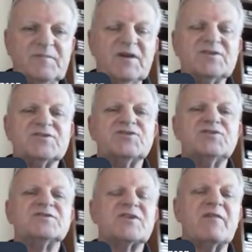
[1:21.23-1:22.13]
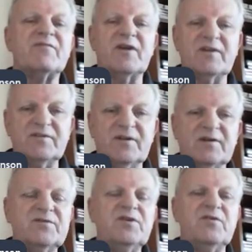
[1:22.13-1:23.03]
It's discovering
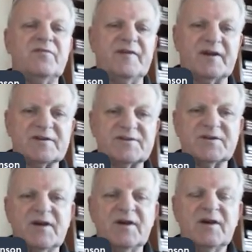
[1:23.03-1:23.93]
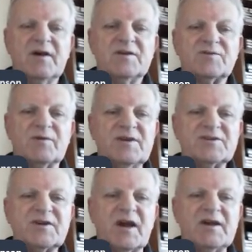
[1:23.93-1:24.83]
new things. So in
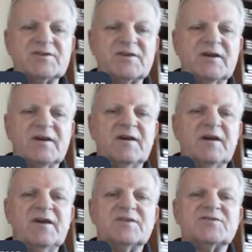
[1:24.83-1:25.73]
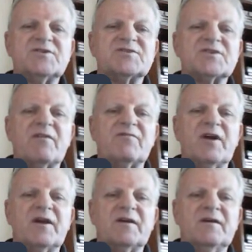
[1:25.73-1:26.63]
this case, it's
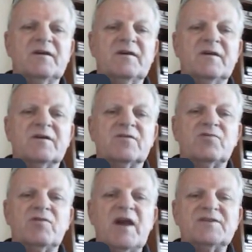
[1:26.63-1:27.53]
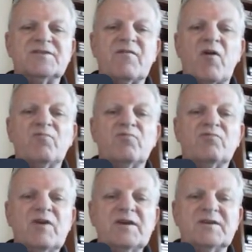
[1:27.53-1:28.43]
discovering creative
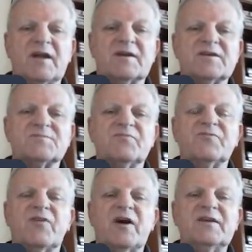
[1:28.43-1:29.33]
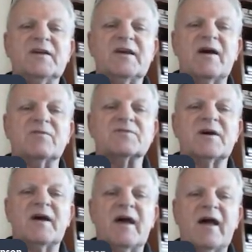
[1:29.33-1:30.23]
reading. It's finding out
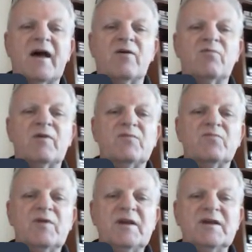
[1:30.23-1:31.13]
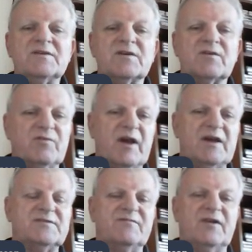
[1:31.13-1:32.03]
how we read
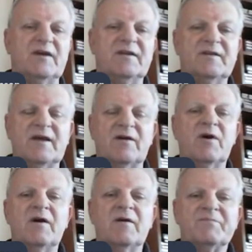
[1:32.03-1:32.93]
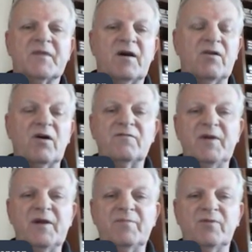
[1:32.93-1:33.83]
creatively. Now, a lot of
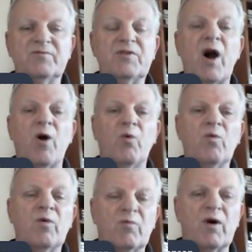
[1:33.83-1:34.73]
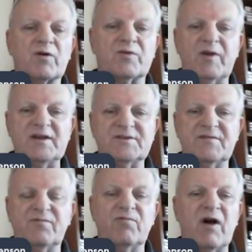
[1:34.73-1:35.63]
people know what
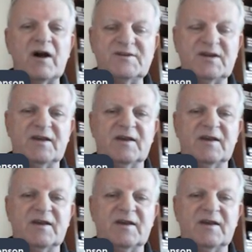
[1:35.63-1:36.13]
creative writing